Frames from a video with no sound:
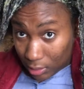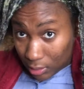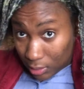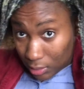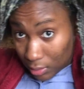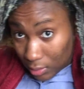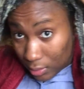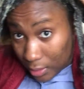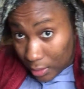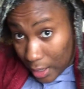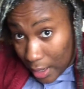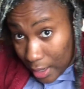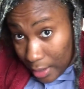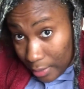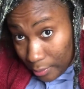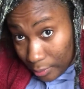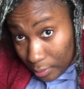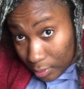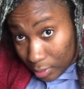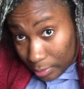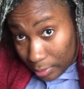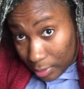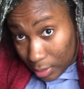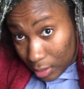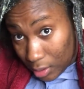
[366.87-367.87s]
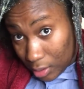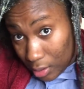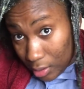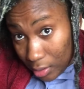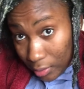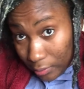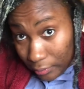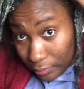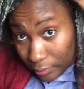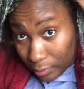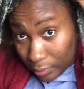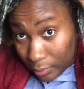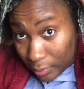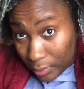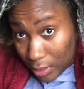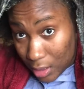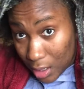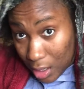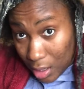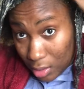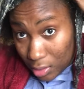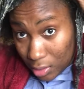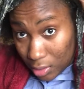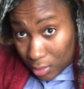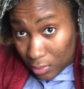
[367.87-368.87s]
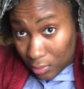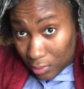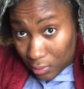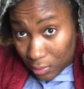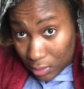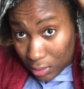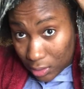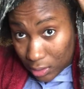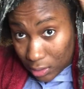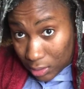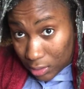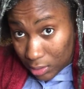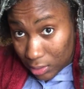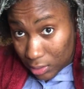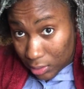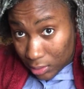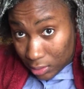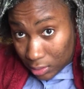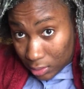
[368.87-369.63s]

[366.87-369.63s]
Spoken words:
So, y'all want to be careful when y'all use this.